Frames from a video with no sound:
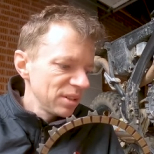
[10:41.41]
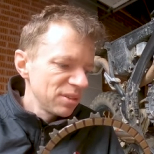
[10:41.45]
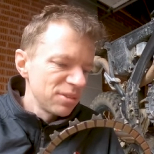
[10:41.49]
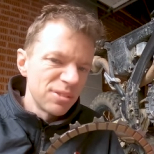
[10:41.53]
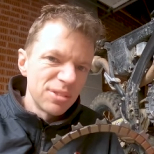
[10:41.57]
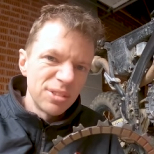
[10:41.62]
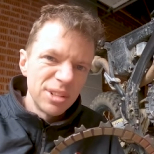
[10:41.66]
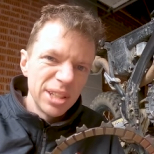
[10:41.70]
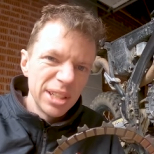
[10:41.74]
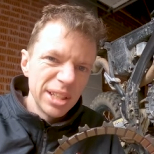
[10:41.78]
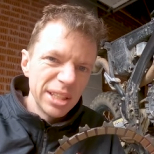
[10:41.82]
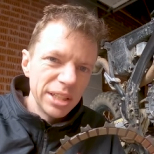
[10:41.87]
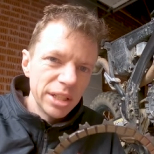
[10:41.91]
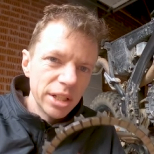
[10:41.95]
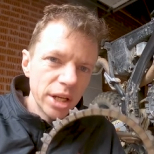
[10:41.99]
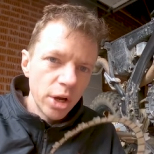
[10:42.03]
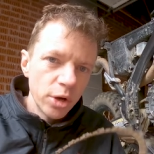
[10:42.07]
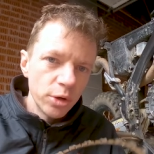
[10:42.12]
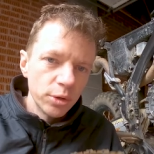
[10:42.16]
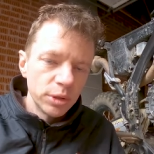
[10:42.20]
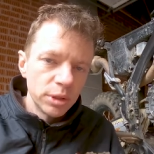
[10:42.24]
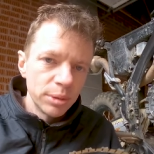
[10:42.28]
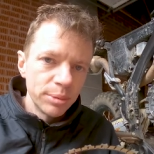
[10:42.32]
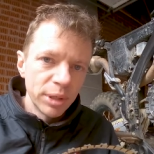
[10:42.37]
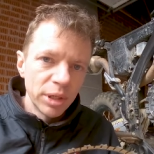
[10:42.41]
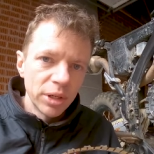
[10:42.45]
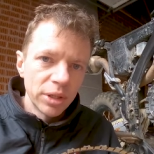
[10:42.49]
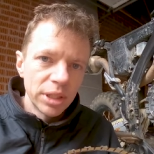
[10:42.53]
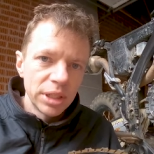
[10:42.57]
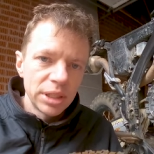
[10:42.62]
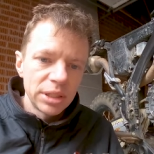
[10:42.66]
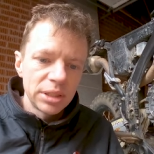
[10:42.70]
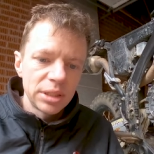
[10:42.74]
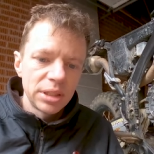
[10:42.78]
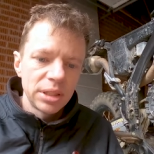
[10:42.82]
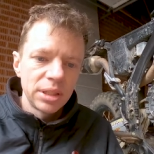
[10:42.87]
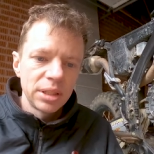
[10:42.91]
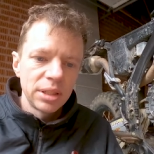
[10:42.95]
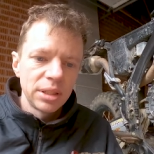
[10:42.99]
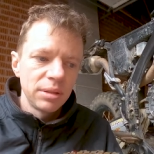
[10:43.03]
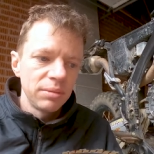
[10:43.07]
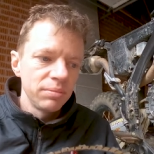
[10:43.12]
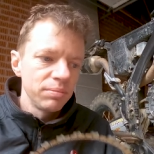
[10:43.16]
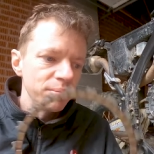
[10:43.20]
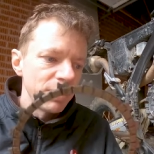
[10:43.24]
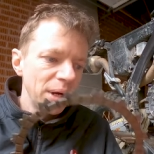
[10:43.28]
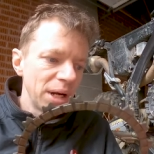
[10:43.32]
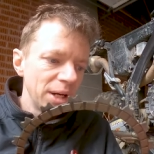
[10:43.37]
I don't really know to be honest,
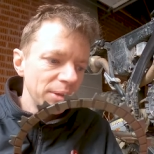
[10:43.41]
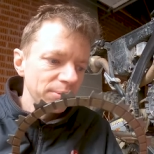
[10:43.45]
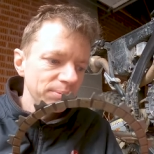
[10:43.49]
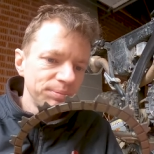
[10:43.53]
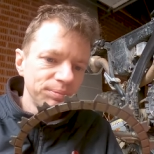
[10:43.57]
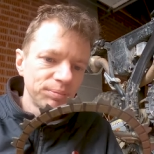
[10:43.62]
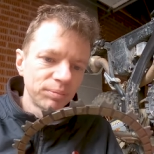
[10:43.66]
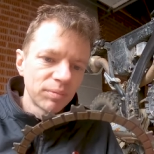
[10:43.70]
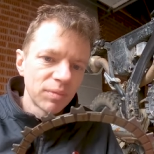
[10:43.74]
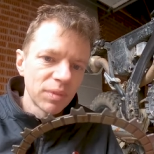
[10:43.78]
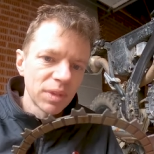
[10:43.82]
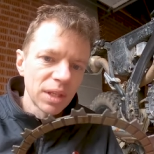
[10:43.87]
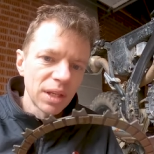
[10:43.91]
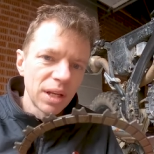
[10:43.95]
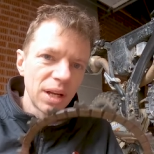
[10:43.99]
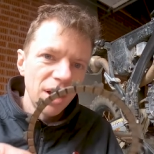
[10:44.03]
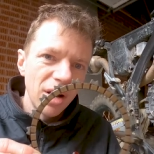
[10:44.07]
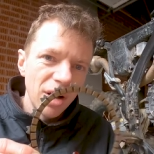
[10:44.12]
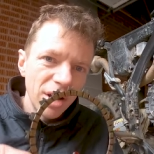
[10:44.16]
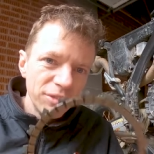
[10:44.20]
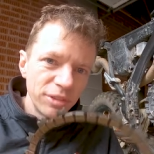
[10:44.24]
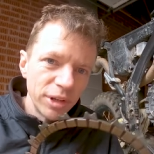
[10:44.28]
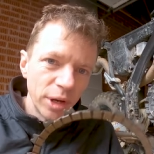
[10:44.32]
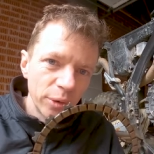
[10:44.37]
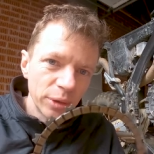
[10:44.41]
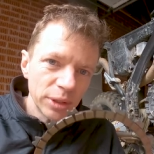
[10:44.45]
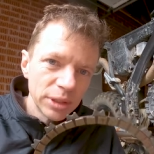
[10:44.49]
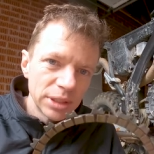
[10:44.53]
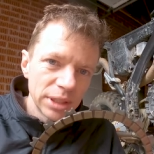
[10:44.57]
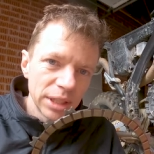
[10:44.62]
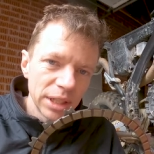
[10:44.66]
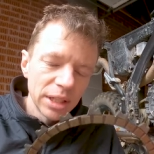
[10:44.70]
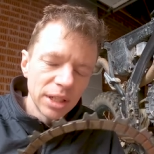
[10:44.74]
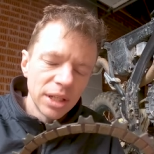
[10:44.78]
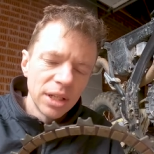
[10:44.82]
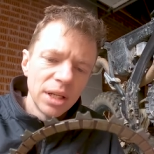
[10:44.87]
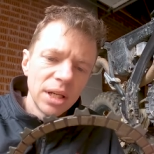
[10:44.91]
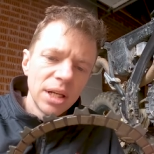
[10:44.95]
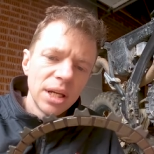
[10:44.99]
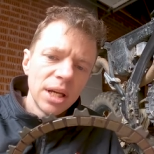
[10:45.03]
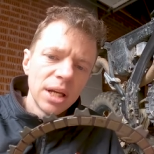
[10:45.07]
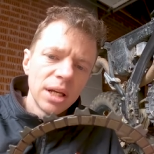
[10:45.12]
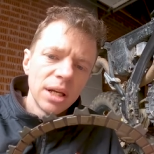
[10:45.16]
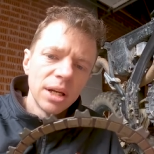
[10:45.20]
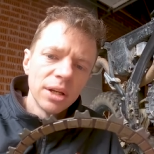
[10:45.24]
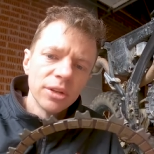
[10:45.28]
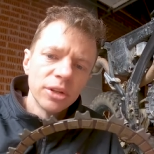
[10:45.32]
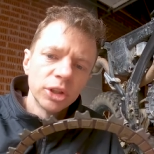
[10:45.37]
but I've noticed it
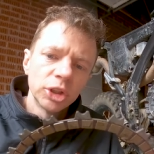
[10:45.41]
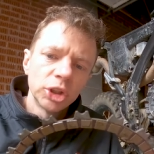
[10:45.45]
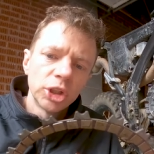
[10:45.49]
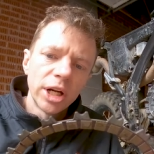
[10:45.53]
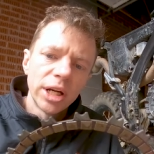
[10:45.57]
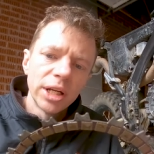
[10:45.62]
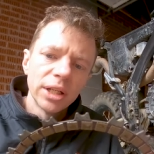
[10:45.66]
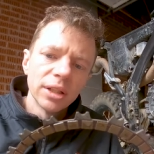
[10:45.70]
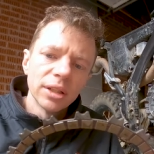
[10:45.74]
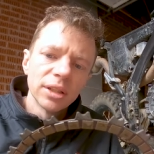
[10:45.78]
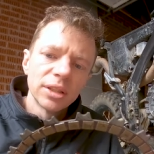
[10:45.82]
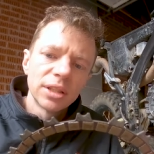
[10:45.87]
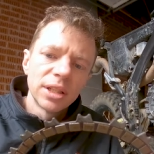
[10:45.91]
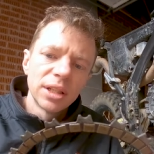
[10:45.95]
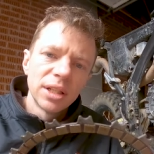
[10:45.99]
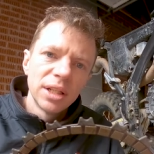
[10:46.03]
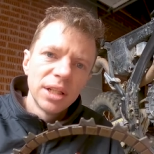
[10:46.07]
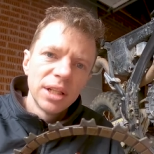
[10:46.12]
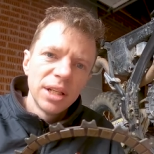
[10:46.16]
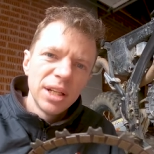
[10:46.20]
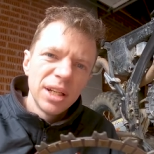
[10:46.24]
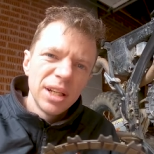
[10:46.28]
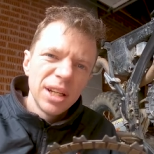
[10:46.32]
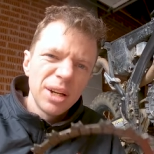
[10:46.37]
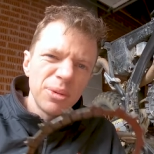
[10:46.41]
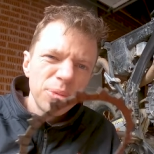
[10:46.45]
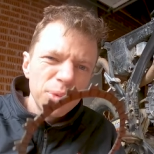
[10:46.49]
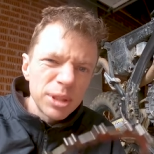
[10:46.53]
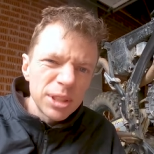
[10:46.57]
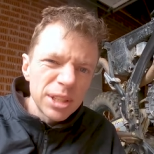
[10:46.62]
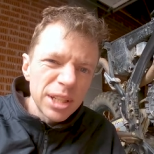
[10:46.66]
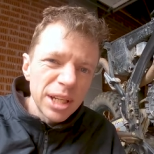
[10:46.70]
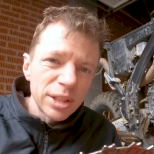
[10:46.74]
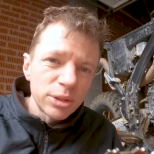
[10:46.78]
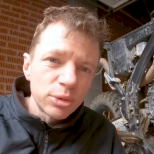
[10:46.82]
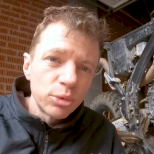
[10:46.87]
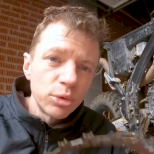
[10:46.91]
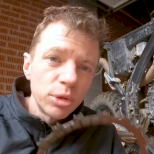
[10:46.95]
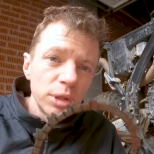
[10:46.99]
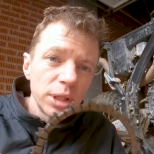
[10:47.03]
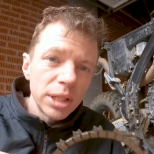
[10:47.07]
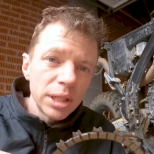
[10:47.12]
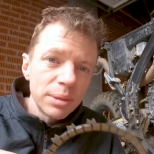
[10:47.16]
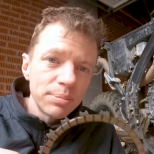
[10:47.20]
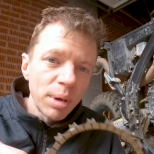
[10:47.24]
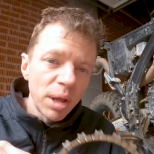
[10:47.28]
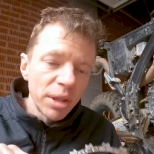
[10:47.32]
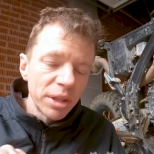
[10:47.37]
out on the trails. I wouldn't say it's
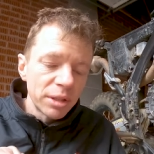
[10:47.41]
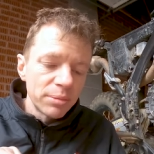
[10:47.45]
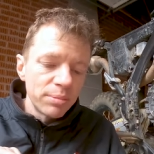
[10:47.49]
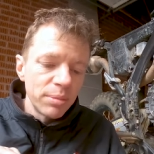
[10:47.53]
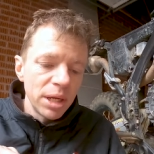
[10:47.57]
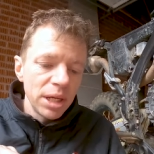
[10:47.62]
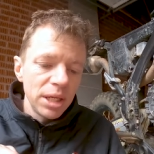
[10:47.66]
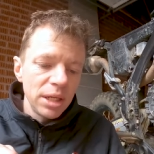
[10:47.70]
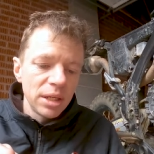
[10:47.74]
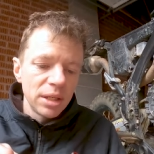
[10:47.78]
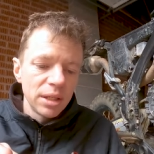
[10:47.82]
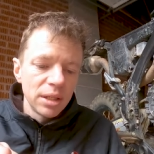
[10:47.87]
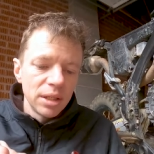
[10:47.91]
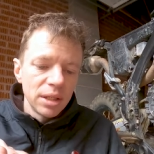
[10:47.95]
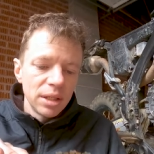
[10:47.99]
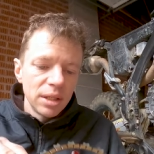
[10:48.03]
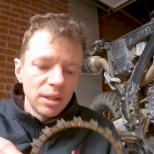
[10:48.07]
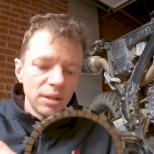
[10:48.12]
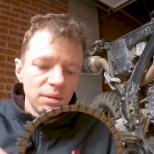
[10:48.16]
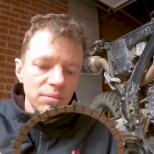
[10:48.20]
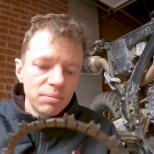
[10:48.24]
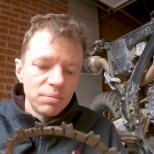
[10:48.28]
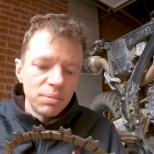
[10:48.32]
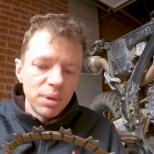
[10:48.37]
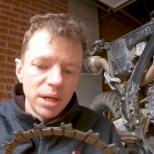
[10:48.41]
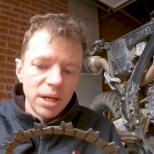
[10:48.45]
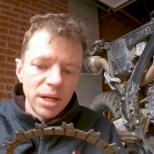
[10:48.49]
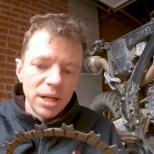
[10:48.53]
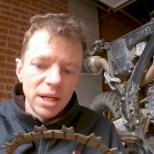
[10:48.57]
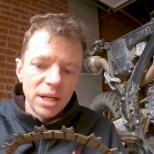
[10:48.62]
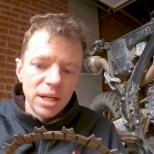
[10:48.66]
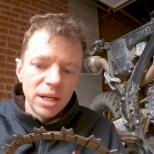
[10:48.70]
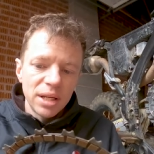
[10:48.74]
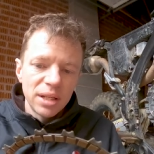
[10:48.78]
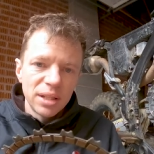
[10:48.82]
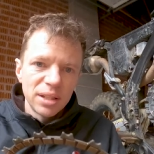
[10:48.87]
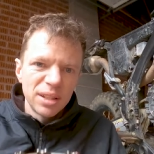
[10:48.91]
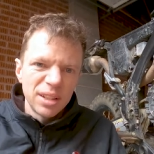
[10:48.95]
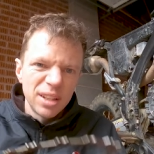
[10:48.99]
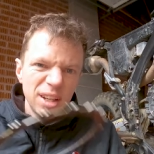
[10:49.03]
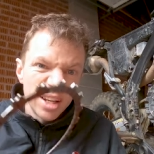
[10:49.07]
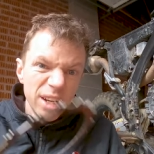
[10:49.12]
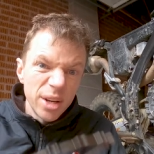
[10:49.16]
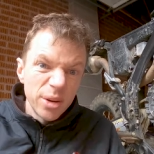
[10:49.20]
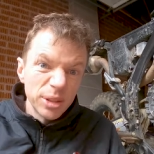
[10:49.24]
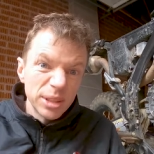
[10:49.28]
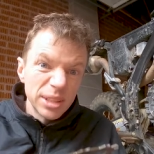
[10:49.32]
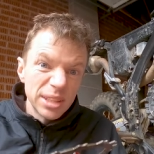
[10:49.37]
really bothered me, but uh,
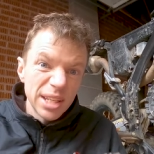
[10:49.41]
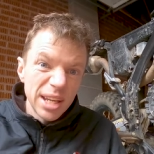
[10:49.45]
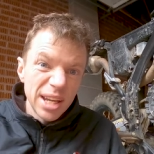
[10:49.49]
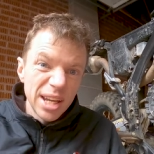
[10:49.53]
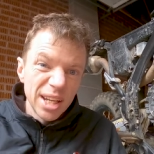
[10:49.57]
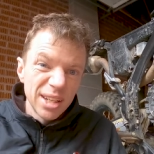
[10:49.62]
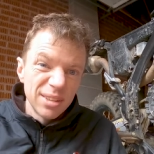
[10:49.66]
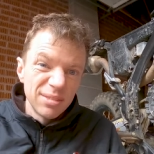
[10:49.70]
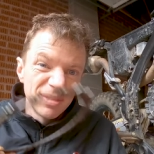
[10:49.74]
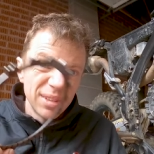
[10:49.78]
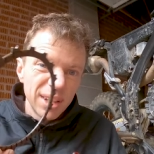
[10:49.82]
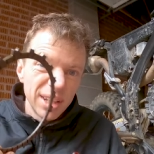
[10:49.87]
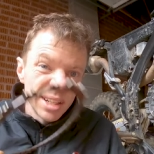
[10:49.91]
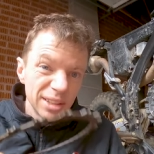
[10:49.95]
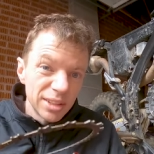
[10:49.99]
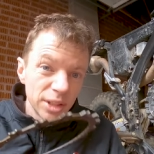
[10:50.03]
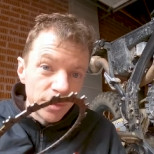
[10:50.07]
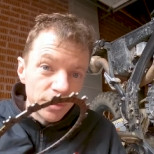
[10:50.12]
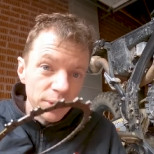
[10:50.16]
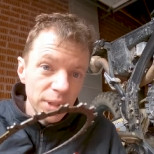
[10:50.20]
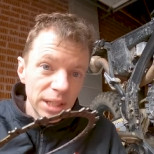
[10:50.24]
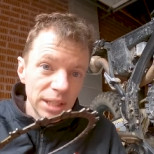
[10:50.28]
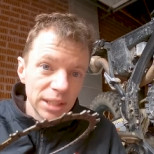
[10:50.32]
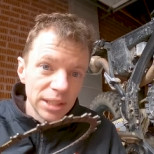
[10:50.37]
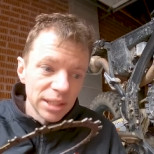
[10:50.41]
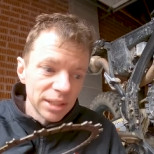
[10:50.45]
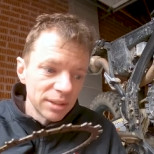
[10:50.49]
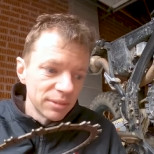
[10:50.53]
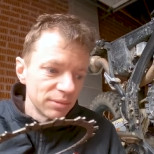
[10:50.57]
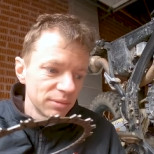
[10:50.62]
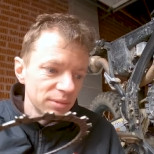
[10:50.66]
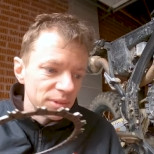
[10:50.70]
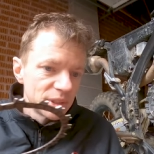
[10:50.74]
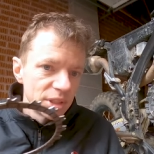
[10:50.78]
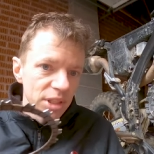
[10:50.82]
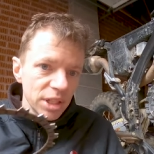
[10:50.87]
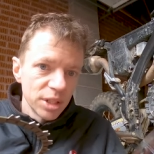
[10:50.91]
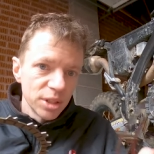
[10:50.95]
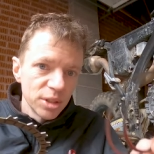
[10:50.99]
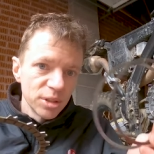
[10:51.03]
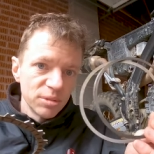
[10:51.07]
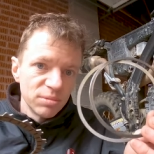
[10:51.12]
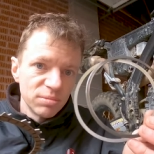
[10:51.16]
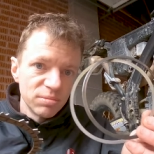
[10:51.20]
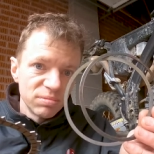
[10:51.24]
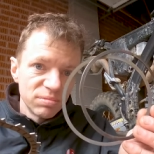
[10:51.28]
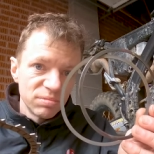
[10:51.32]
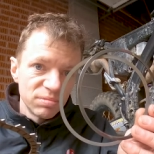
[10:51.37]
I know it's there and I don't need it,
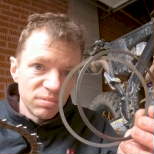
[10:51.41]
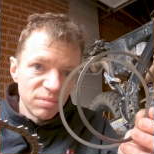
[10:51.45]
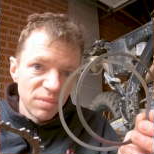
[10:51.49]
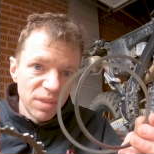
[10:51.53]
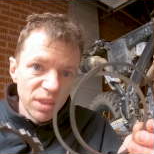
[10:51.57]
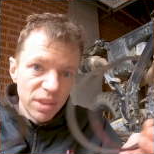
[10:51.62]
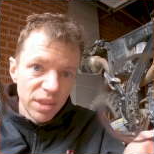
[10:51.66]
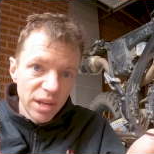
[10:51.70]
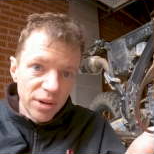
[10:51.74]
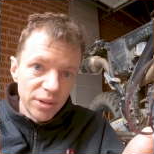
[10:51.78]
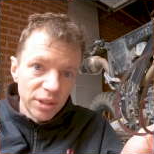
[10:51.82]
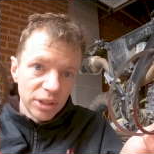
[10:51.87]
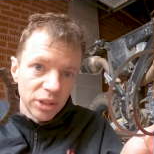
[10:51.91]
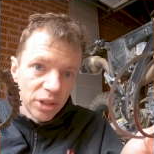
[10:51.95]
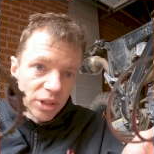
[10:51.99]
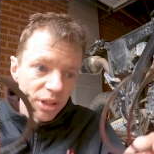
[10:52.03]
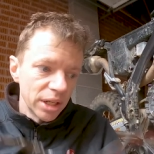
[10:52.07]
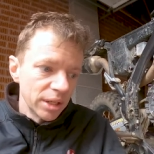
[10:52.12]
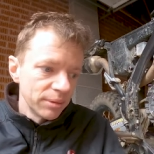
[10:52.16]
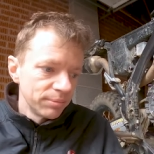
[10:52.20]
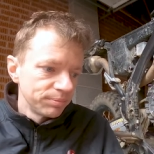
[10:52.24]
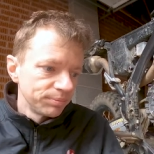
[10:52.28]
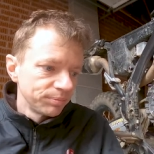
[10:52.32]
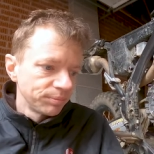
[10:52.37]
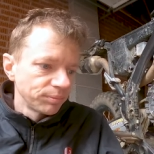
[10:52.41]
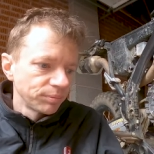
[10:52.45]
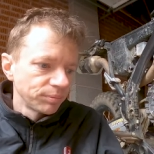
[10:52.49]
so they're a goner.